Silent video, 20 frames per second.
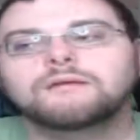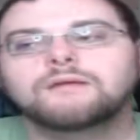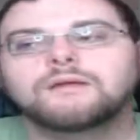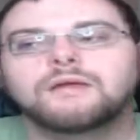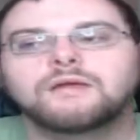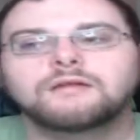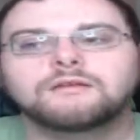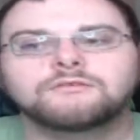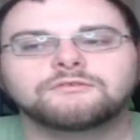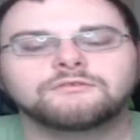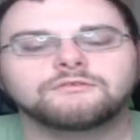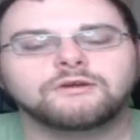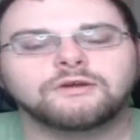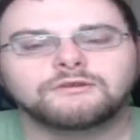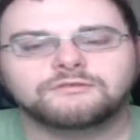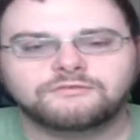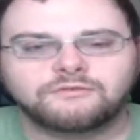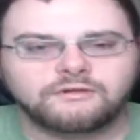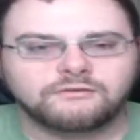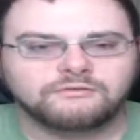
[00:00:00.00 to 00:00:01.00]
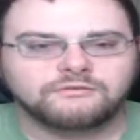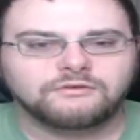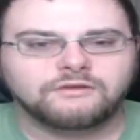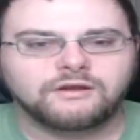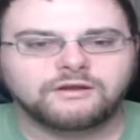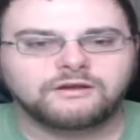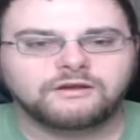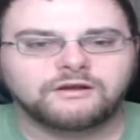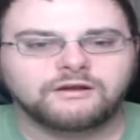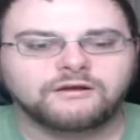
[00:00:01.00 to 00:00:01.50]
Interesting
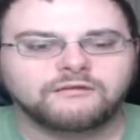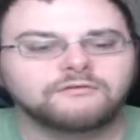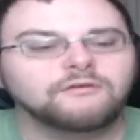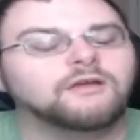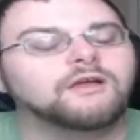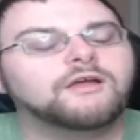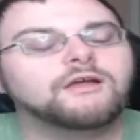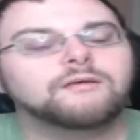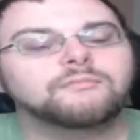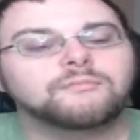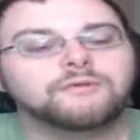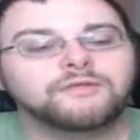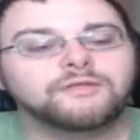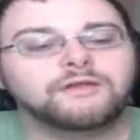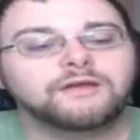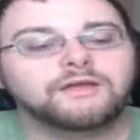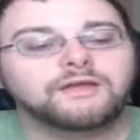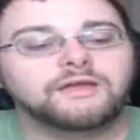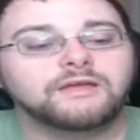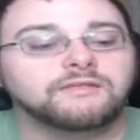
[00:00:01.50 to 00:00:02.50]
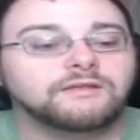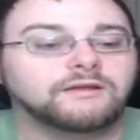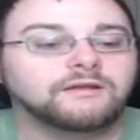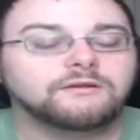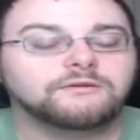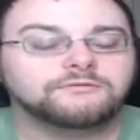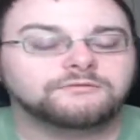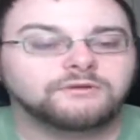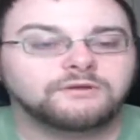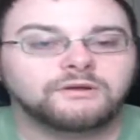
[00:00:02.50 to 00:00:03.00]
trade off. But then again, that
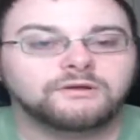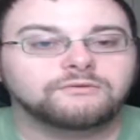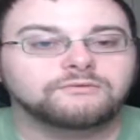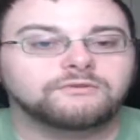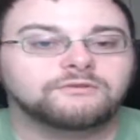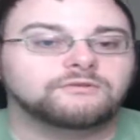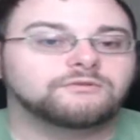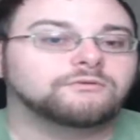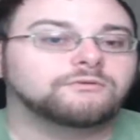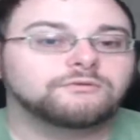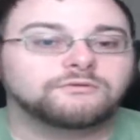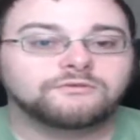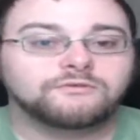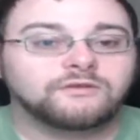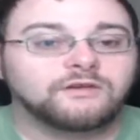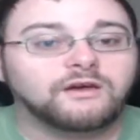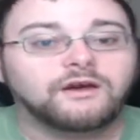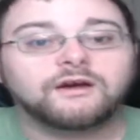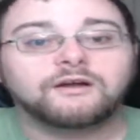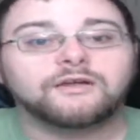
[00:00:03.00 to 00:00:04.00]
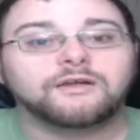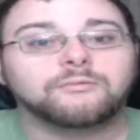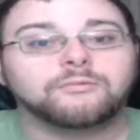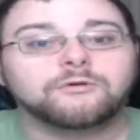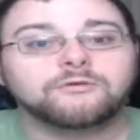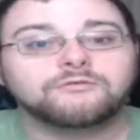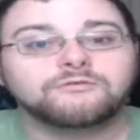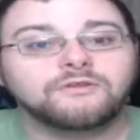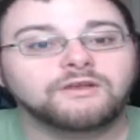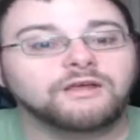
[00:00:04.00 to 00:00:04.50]
also goes into his cocky
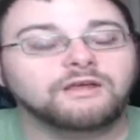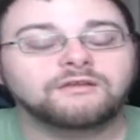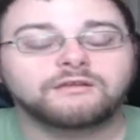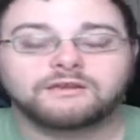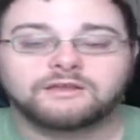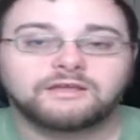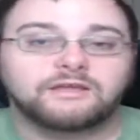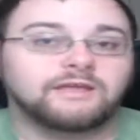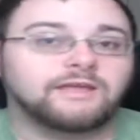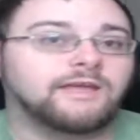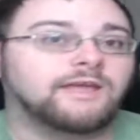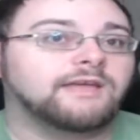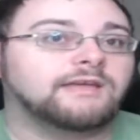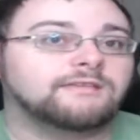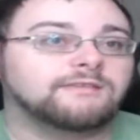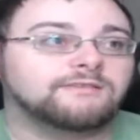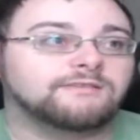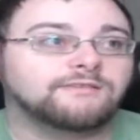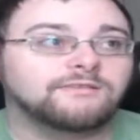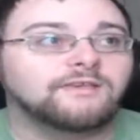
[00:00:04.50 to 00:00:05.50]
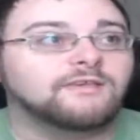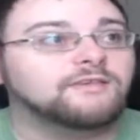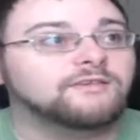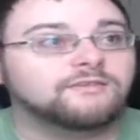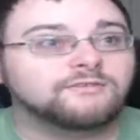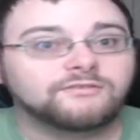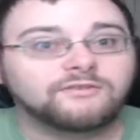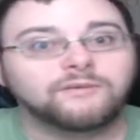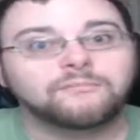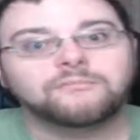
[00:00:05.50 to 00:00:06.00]
personality. He can't see
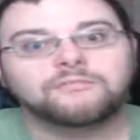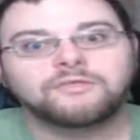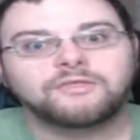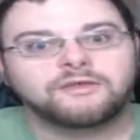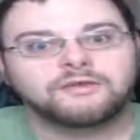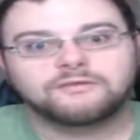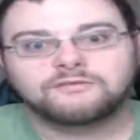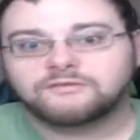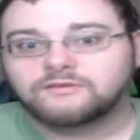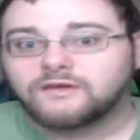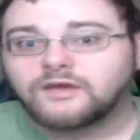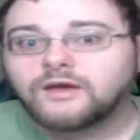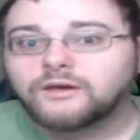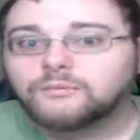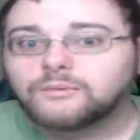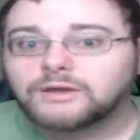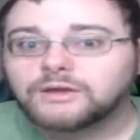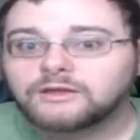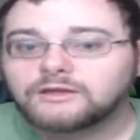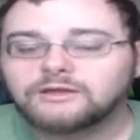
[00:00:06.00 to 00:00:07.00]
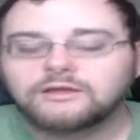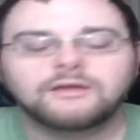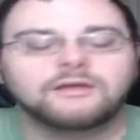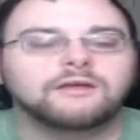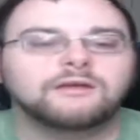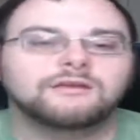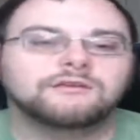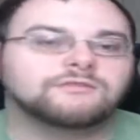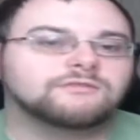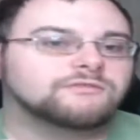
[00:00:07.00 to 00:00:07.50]
some things coming,
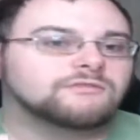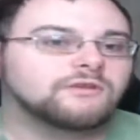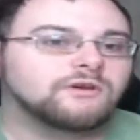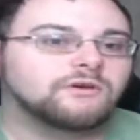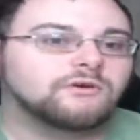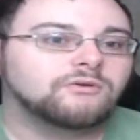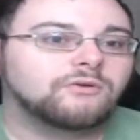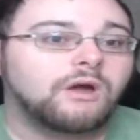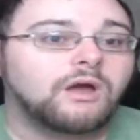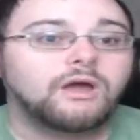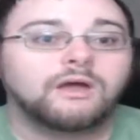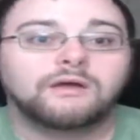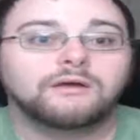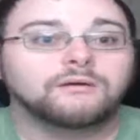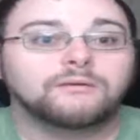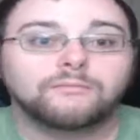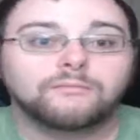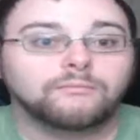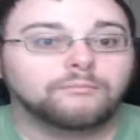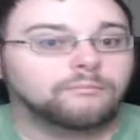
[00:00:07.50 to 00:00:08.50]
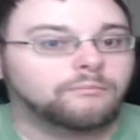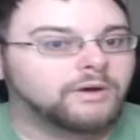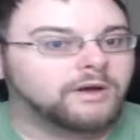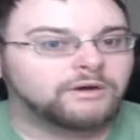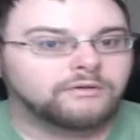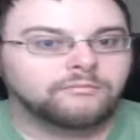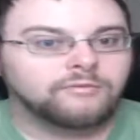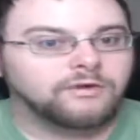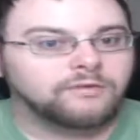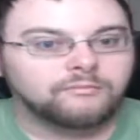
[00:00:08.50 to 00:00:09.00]
so
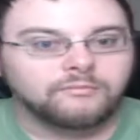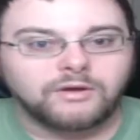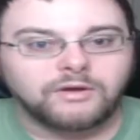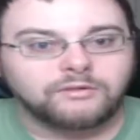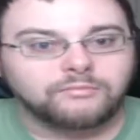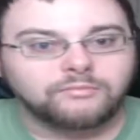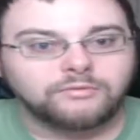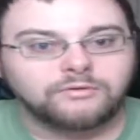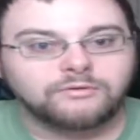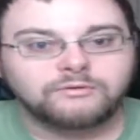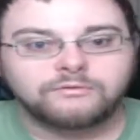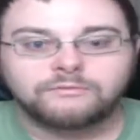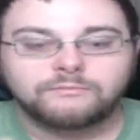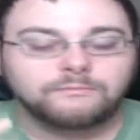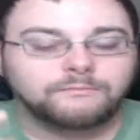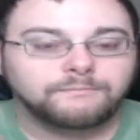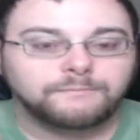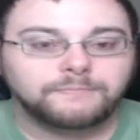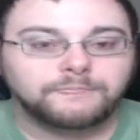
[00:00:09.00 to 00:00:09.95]
bada bing, bada boom.